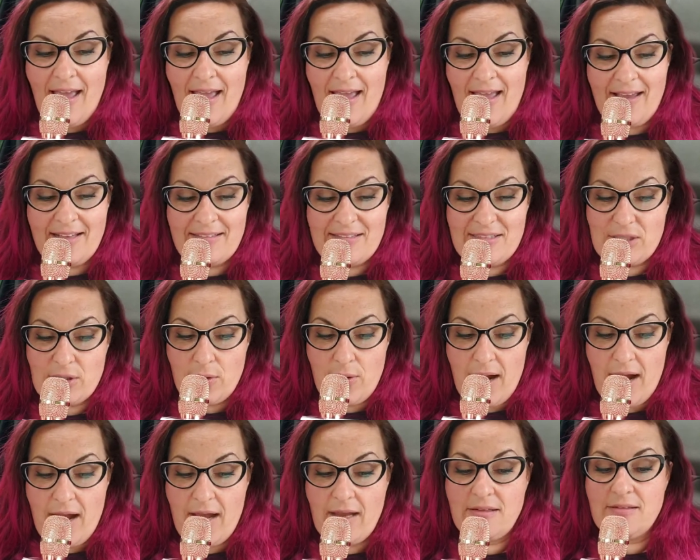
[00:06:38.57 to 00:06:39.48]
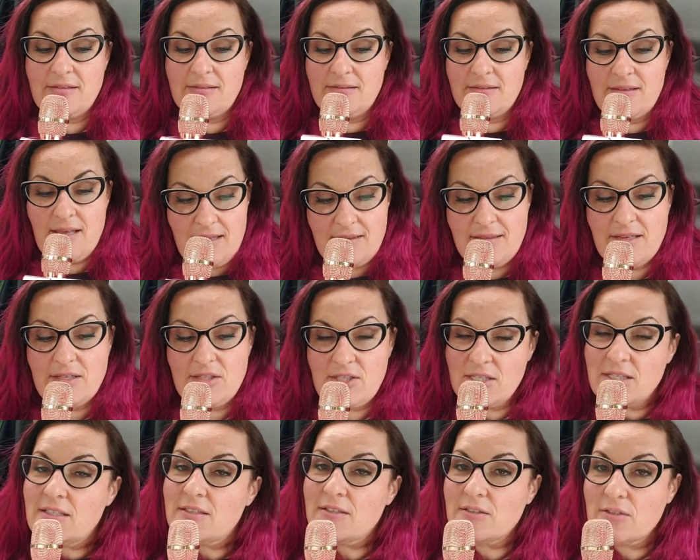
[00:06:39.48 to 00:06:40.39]
And so I think that
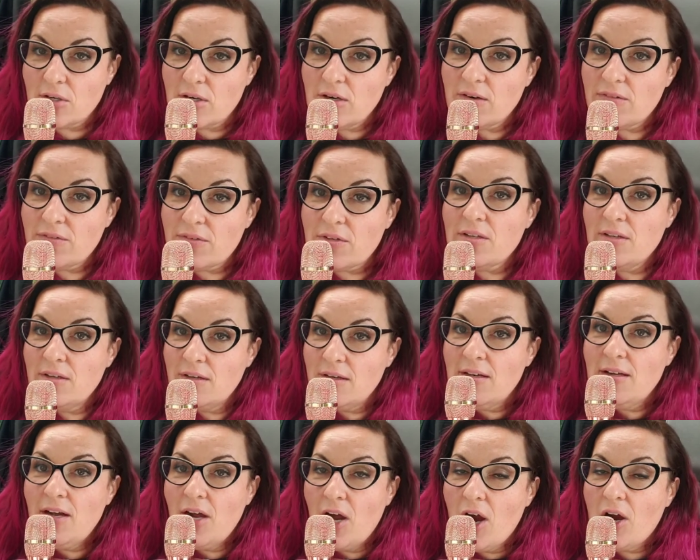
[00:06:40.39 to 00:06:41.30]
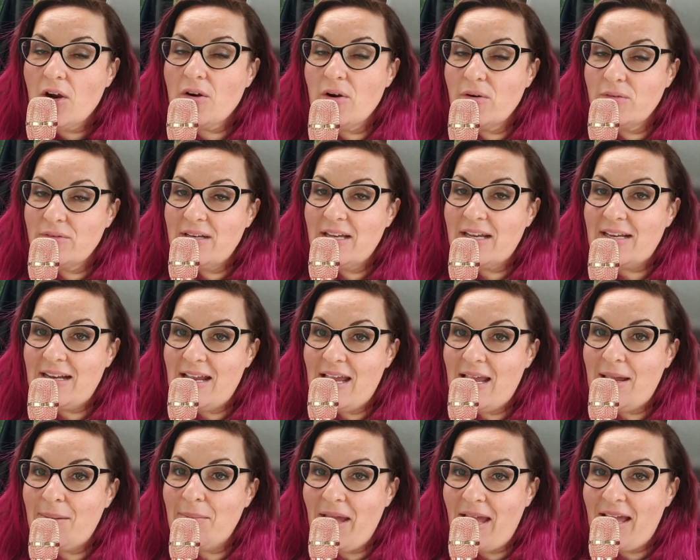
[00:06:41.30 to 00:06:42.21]
she deserved her own
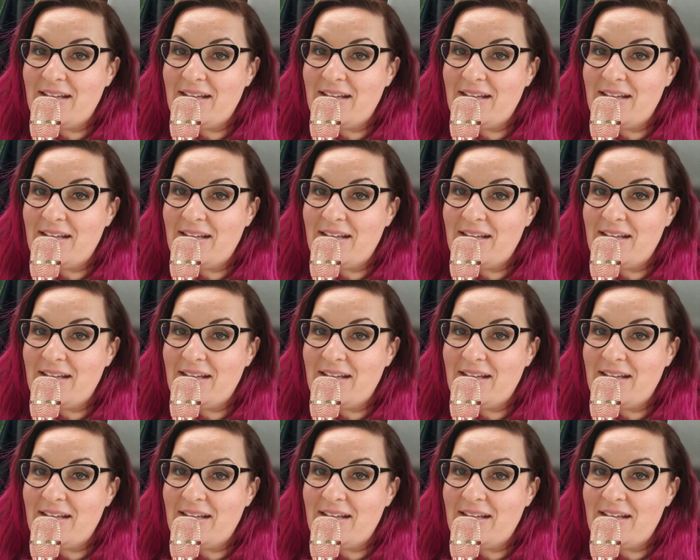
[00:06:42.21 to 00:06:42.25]
nickname.